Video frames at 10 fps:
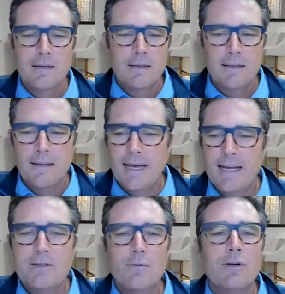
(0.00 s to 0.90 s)

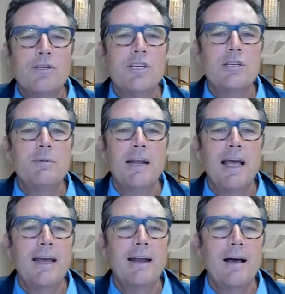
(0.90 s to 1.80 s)
that's where she's been
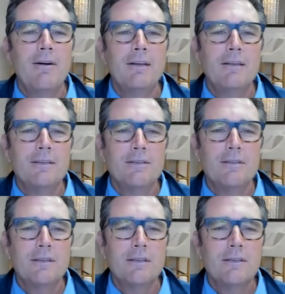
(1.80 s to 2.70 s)
hanging out, is
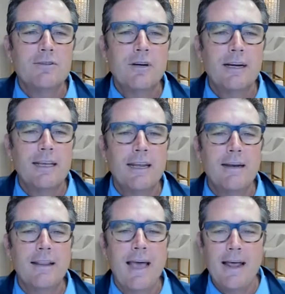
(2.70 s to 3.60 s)
trying to get into
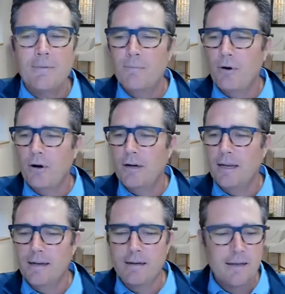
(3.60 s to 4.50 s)
that part,
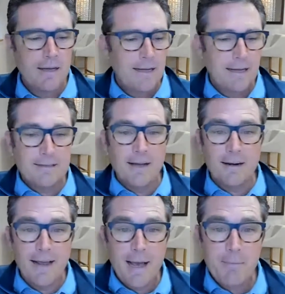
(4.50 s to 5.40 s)
and it's not going
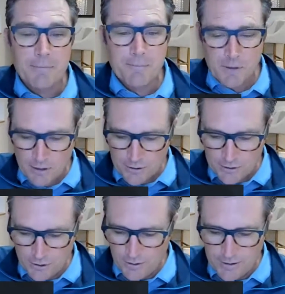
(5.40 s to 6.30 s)
to happen.
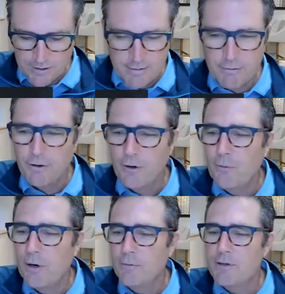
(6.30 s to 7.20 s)
So I just gave her the new
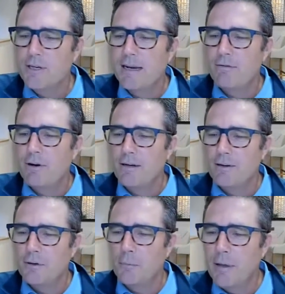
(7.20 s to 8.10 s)
one. We should have her on here a
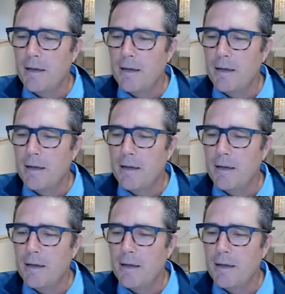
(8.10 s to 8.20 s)
little bit.